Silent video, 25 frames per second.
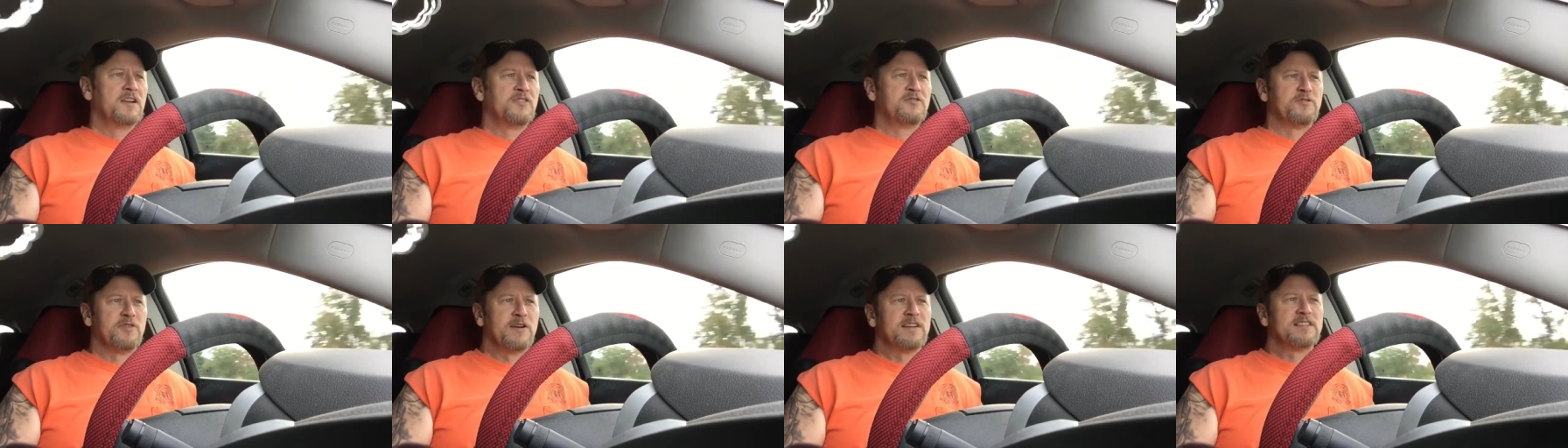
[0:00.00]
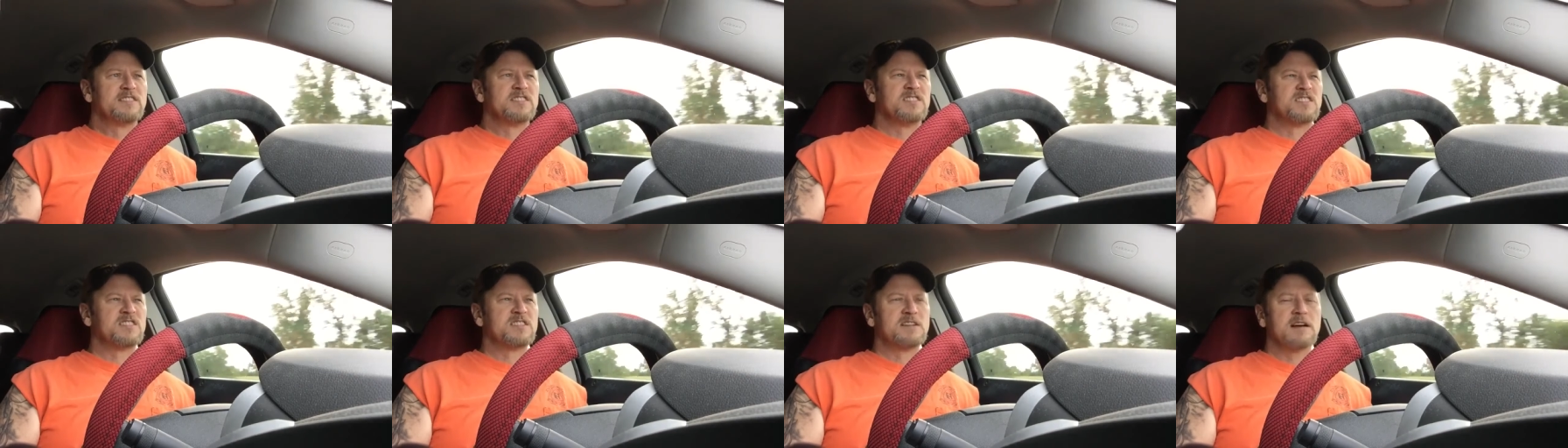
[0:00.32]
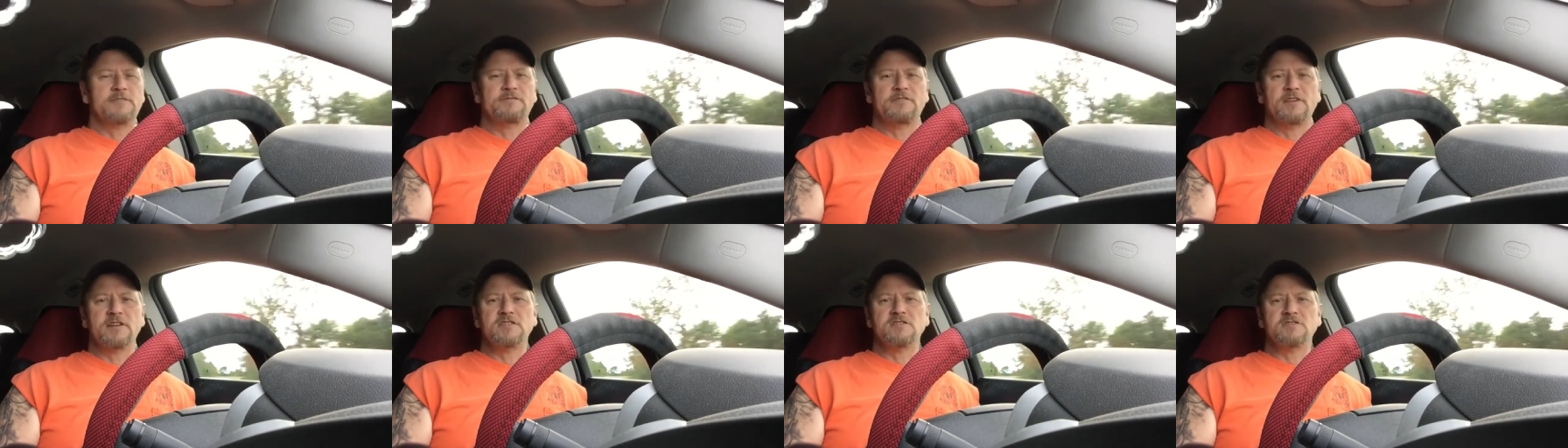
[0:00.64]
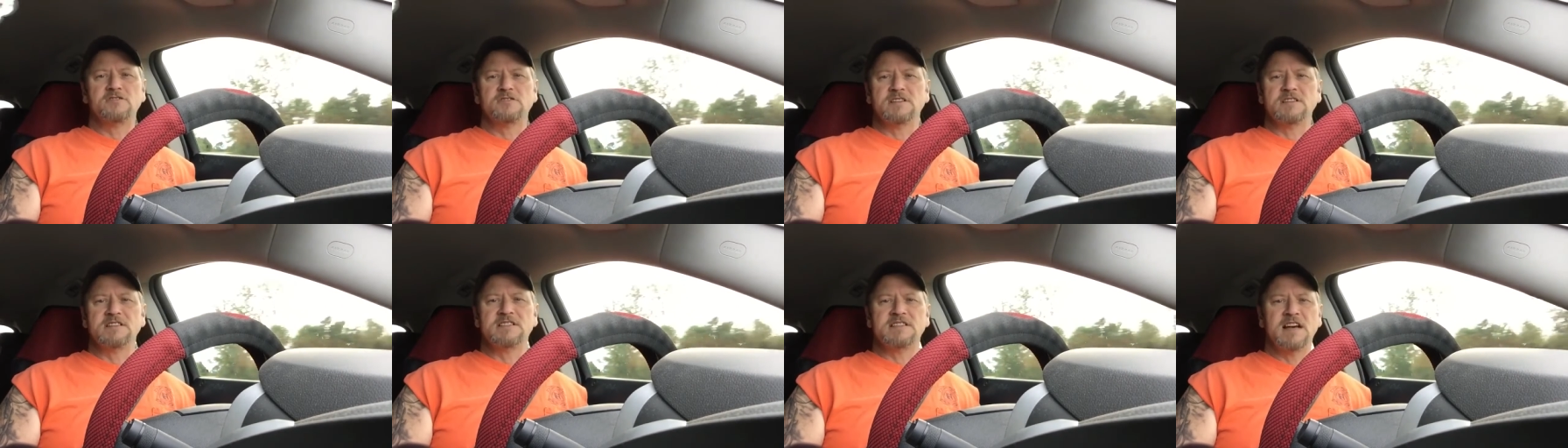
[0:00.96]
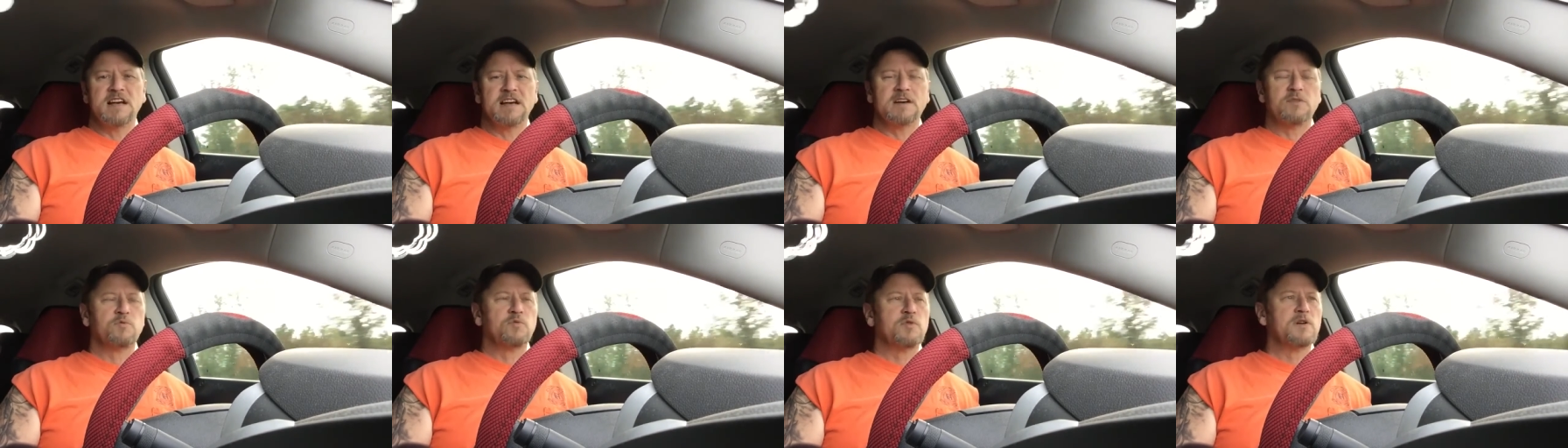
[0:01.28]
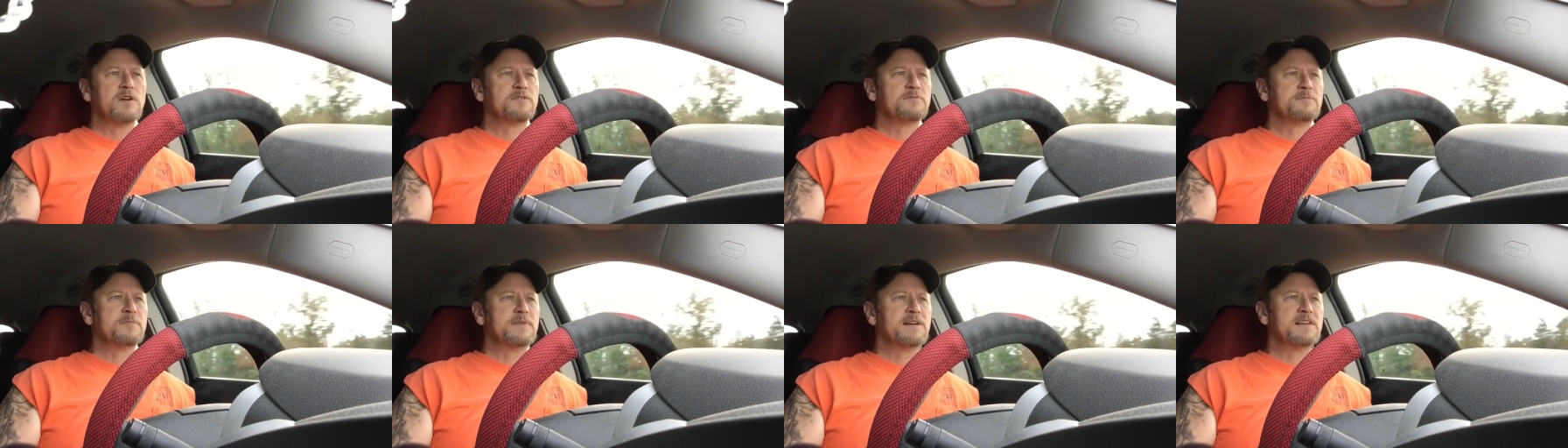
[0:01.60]
drinks and stuff I usually take
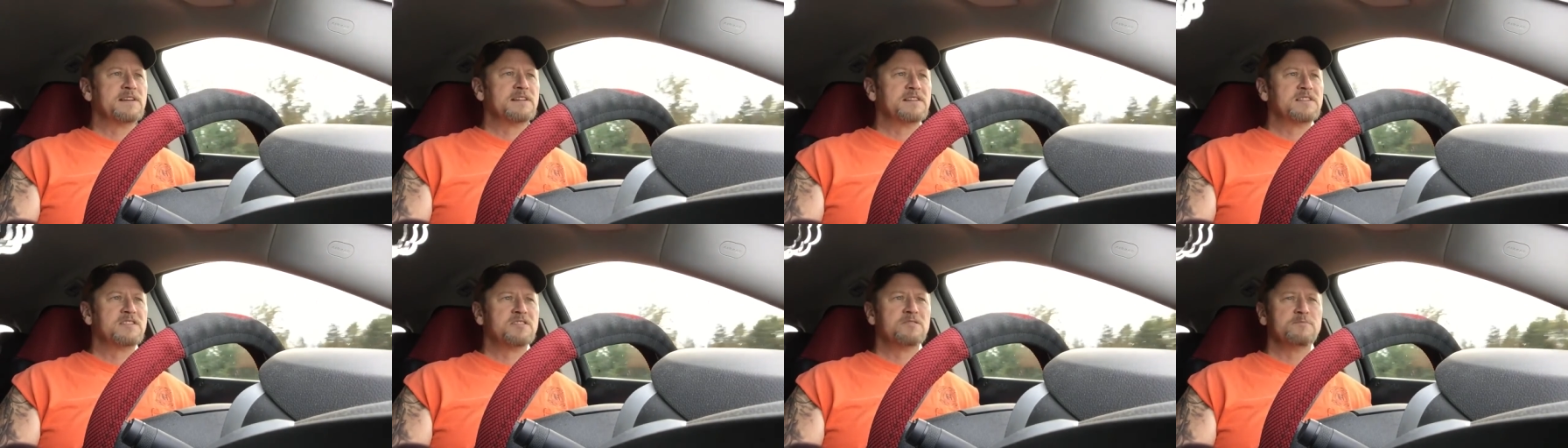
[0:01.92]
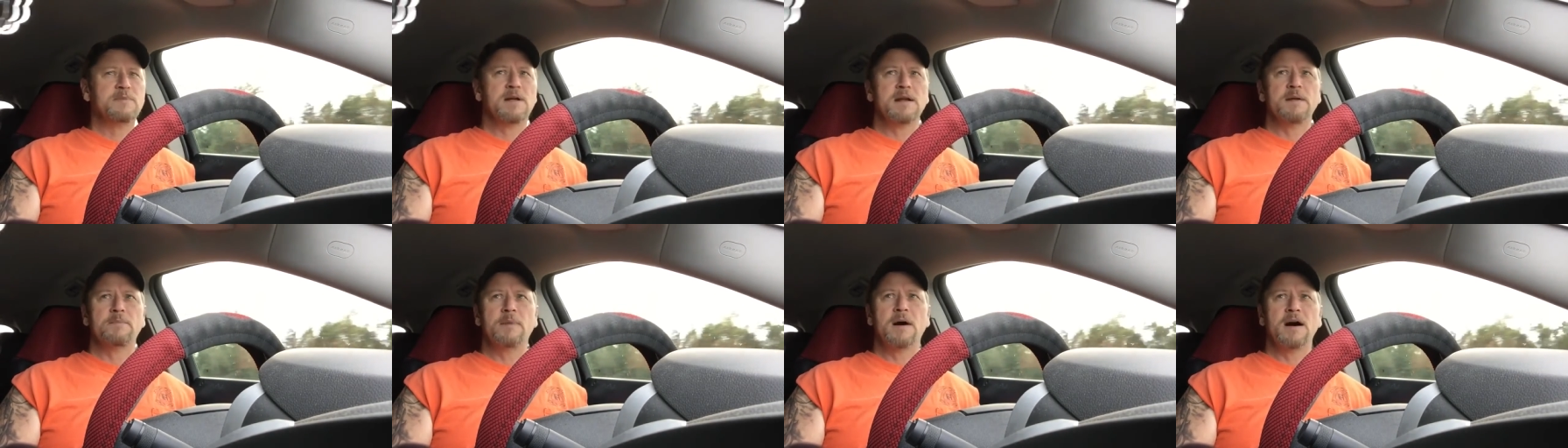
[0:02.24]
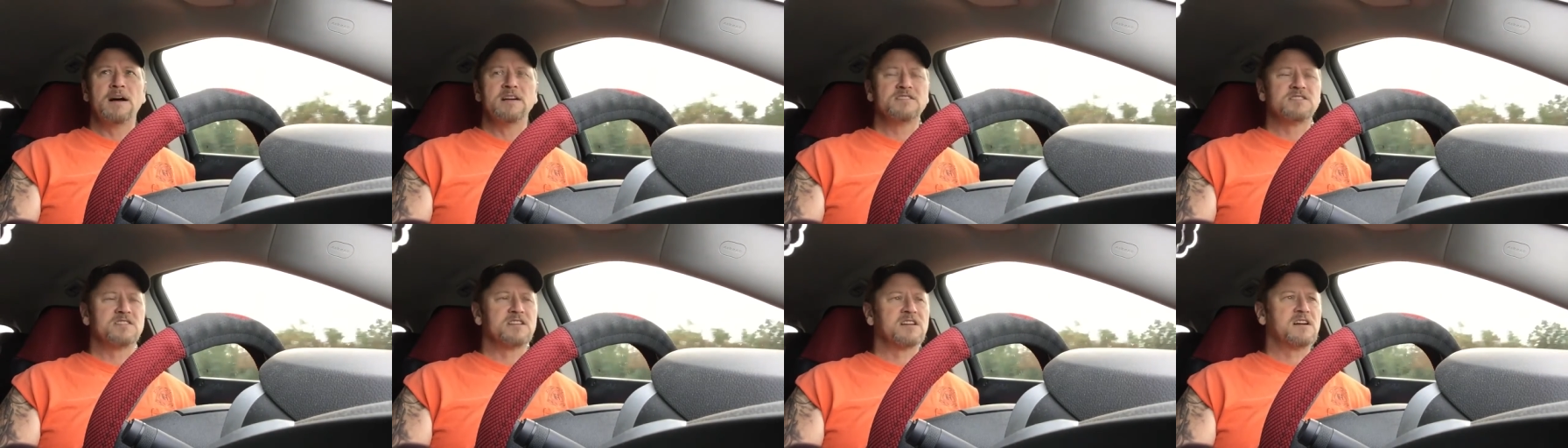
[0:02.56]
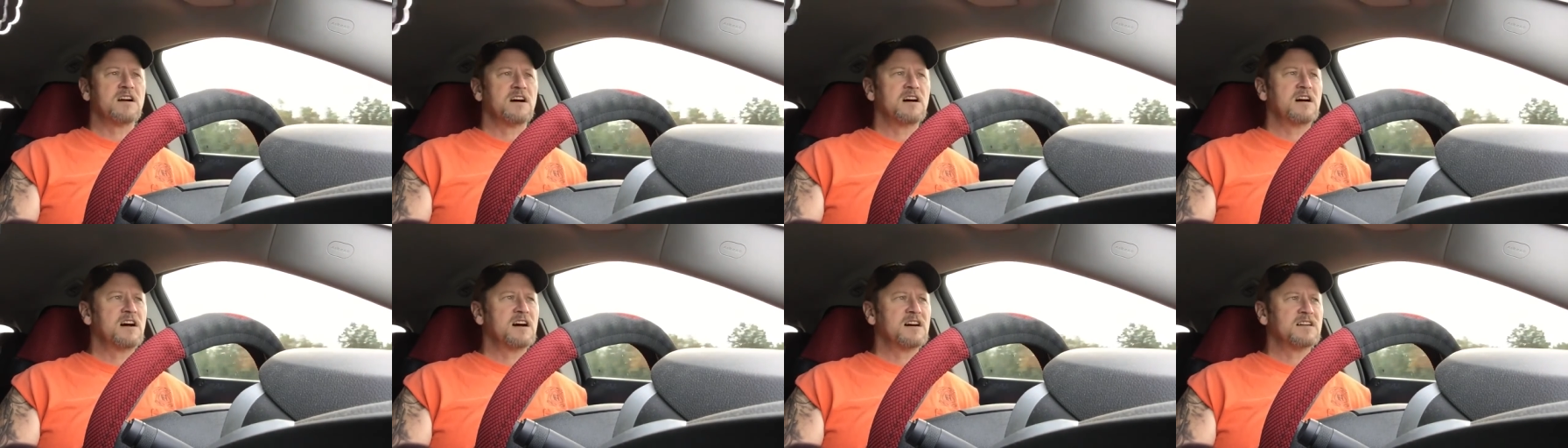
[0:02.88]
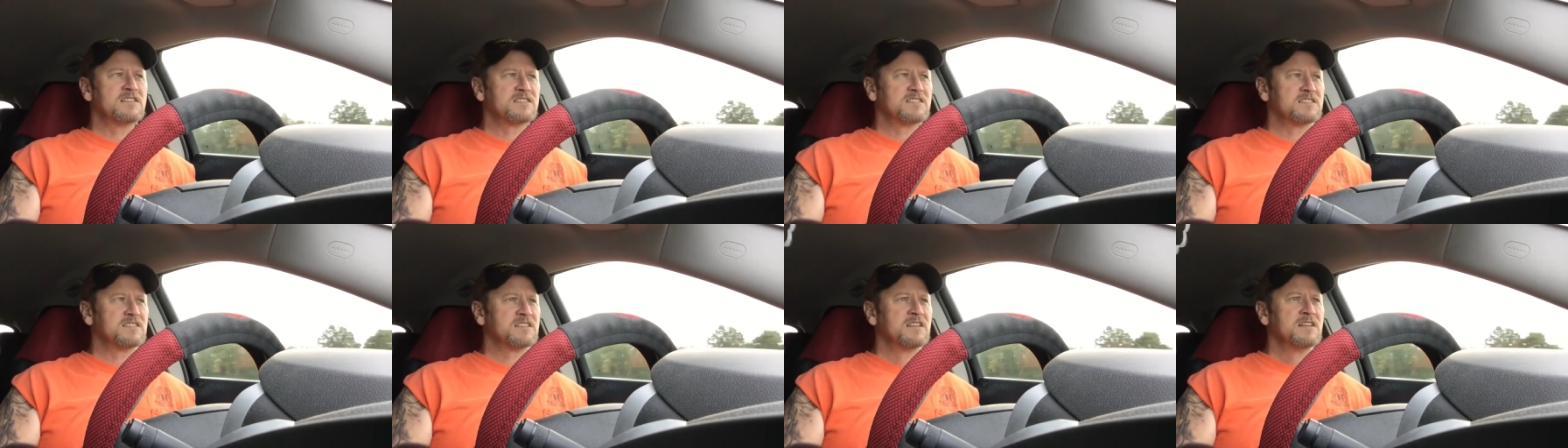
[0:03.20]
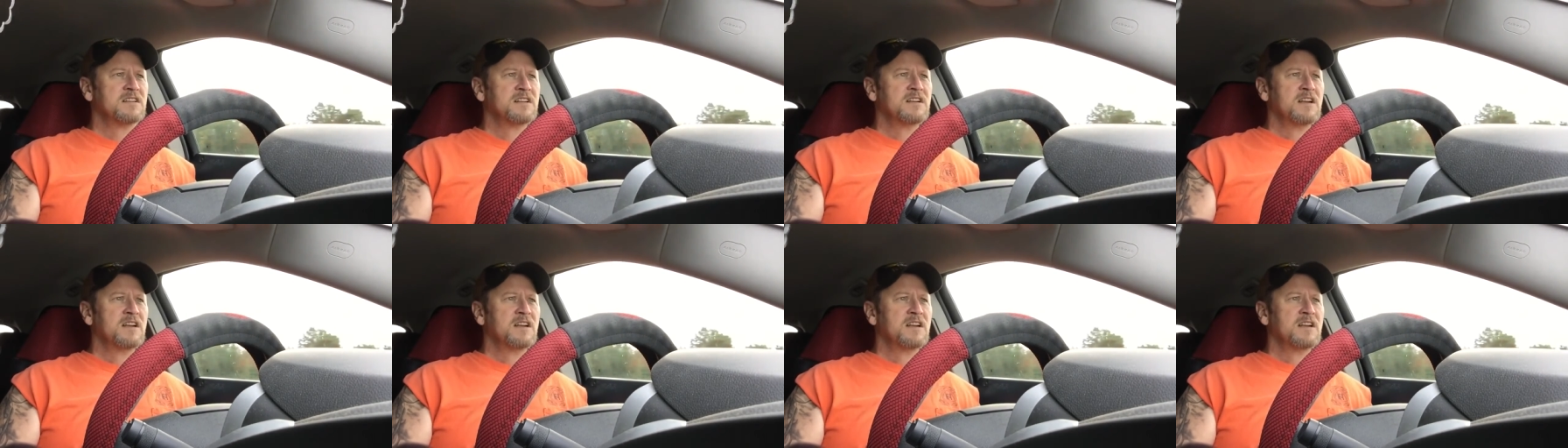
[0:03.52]
with me to minimize the cost.